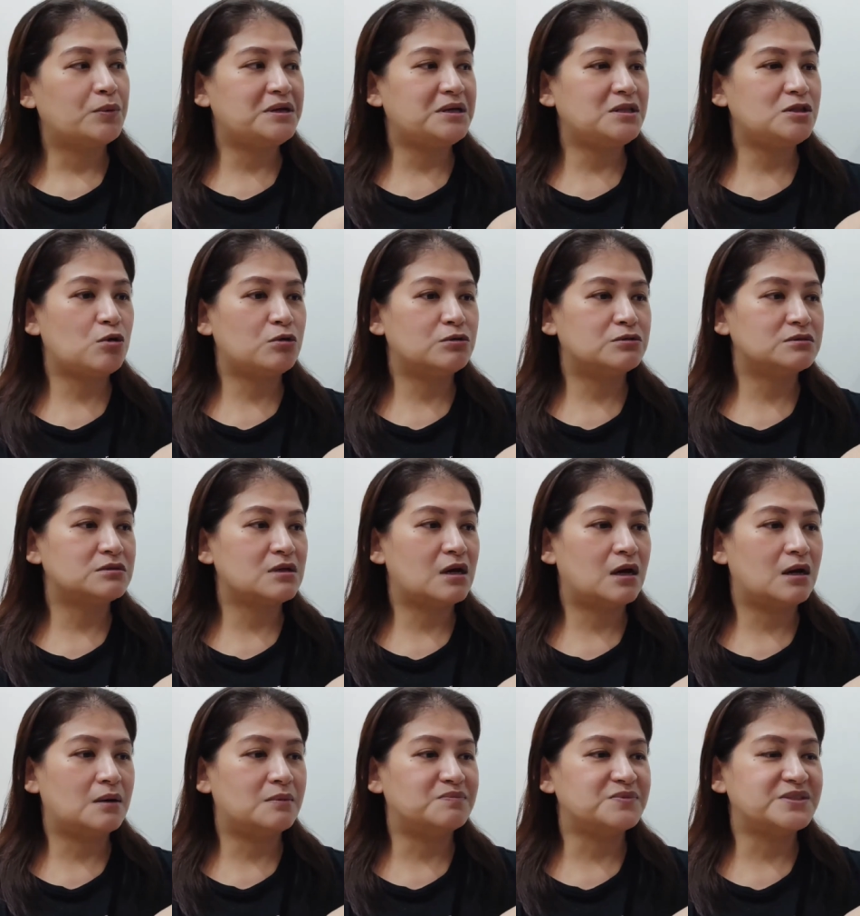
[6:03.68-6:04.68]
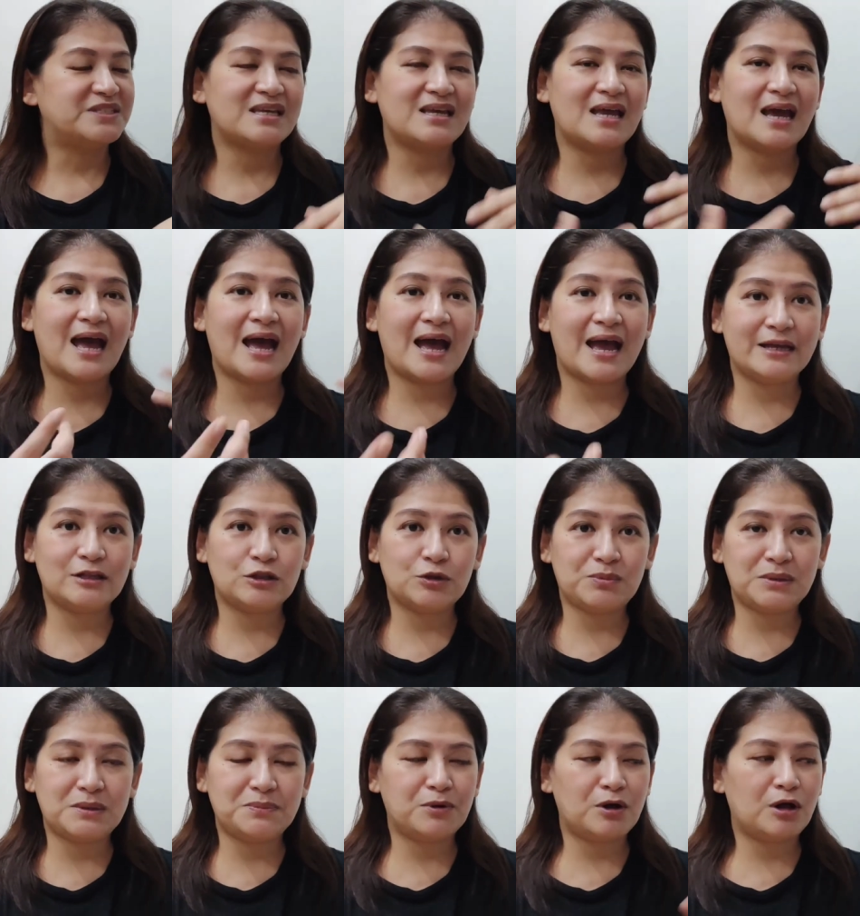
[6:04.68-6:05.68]
We don't um, say hi
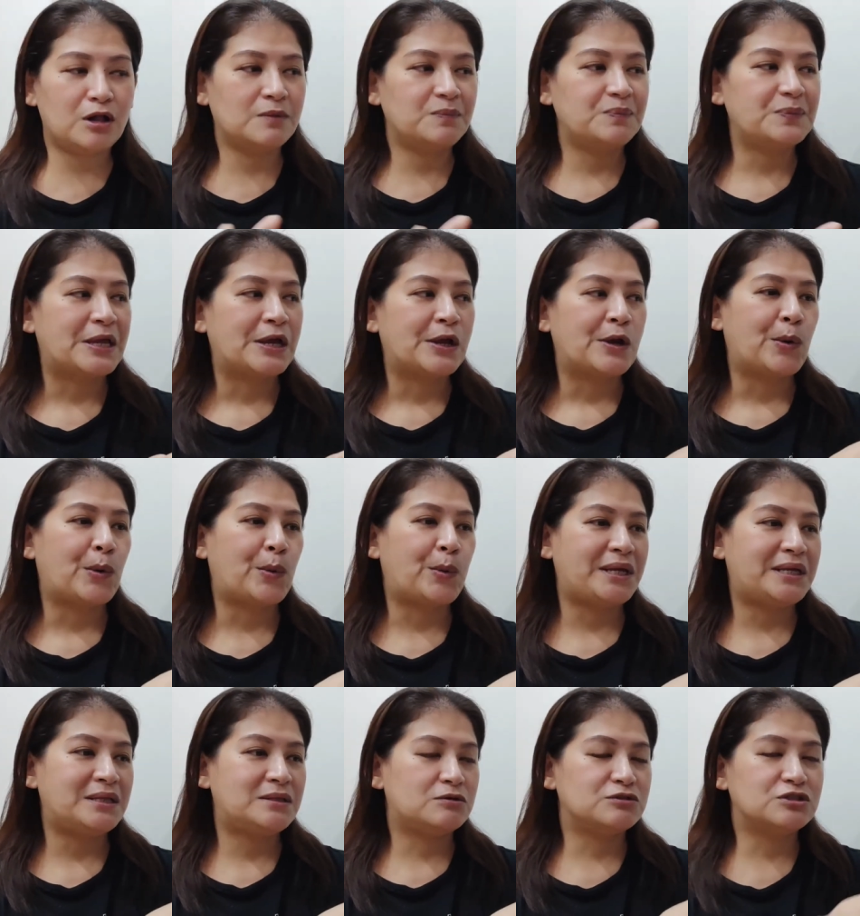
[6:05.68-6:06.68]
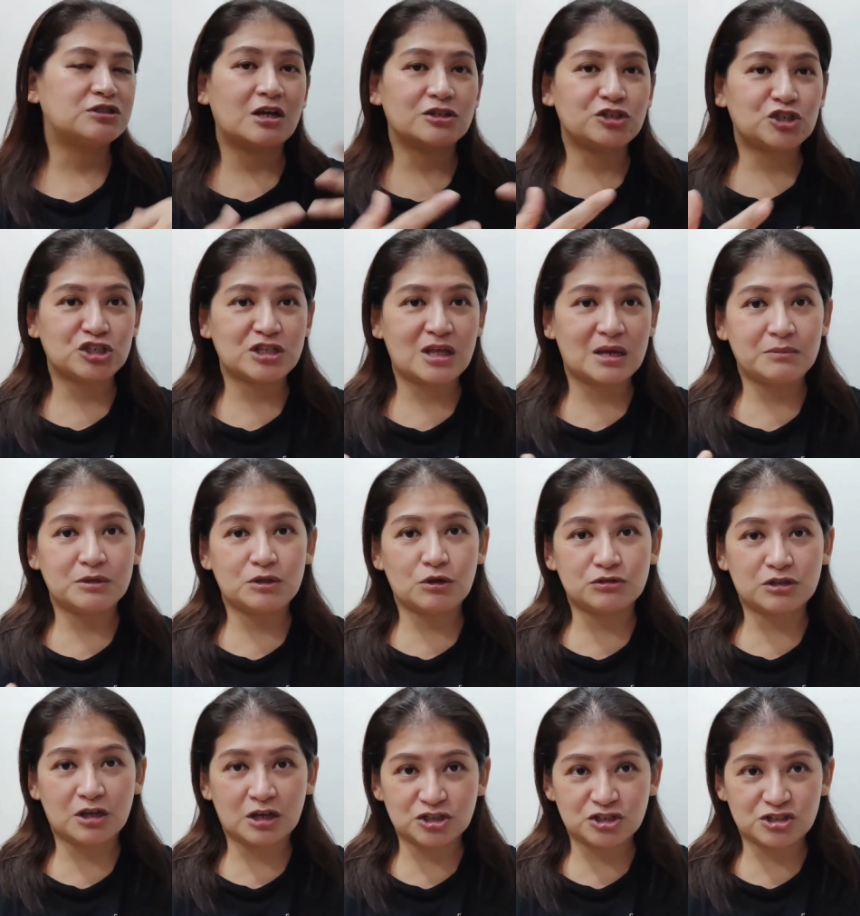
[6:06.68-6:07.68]
to people. We don't touch them. We
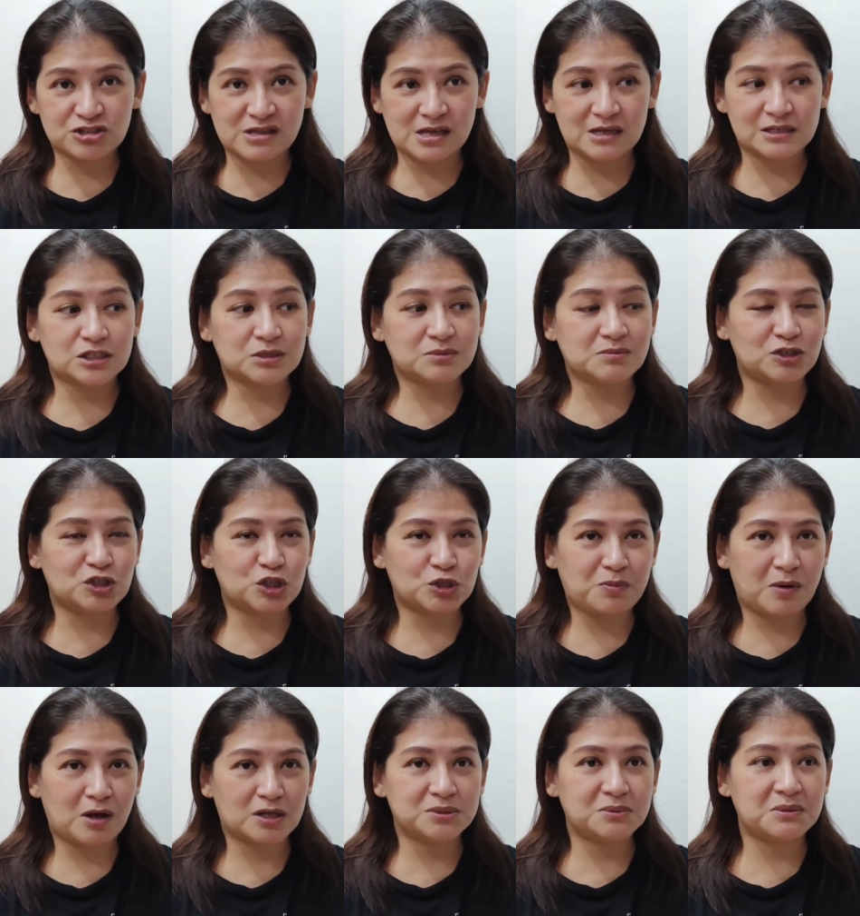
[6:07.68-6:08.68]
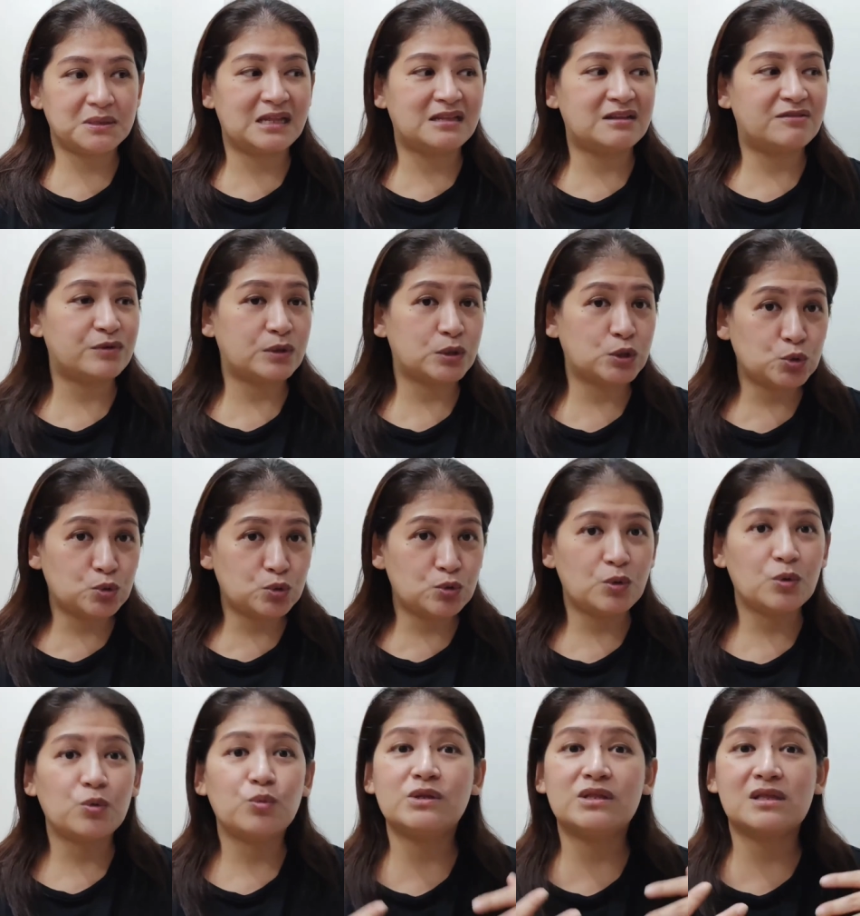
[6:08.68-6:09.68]
don't touch things as much as possible. And if we
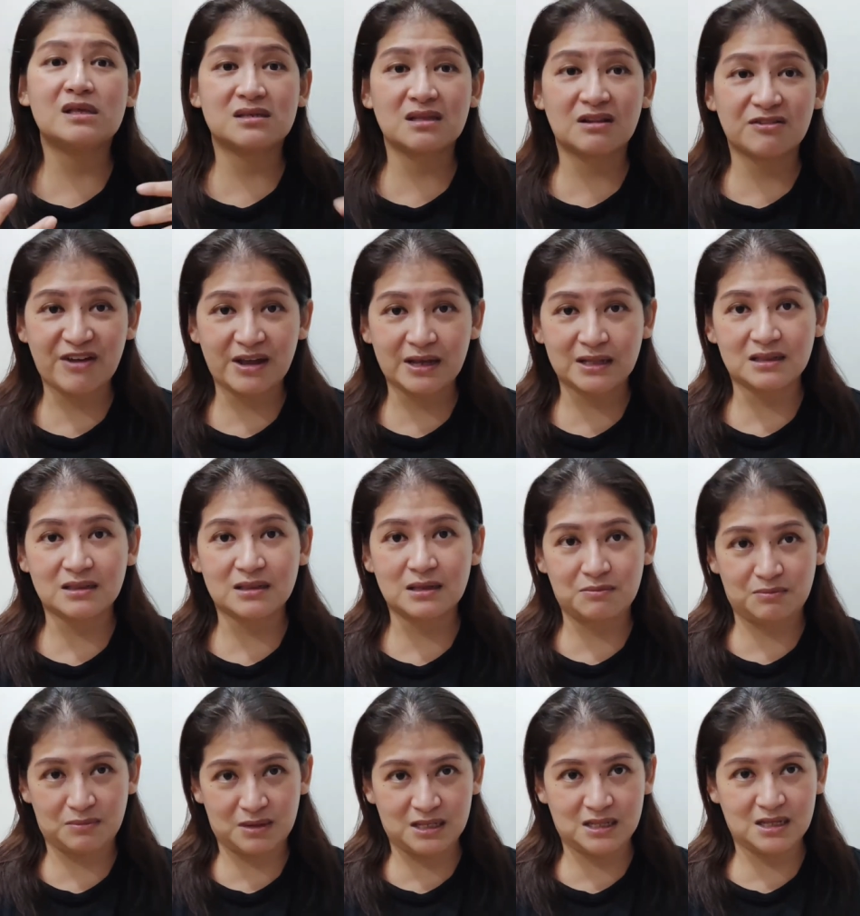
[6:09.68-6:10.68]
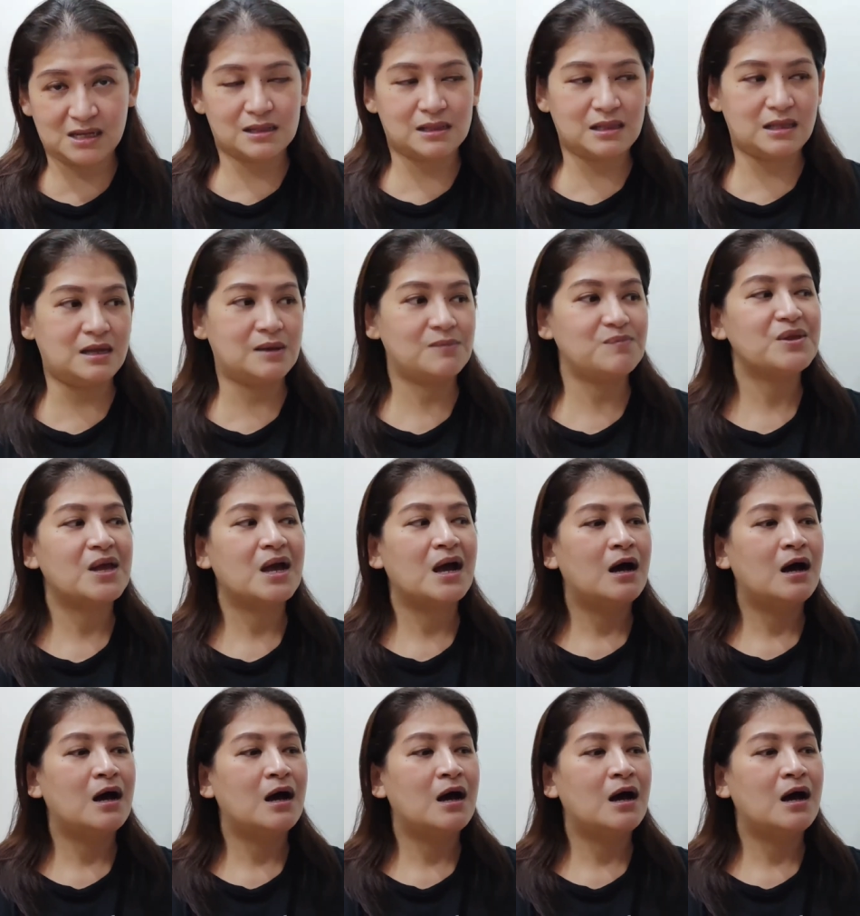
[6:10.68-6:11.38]
do, we disinfect it immediately.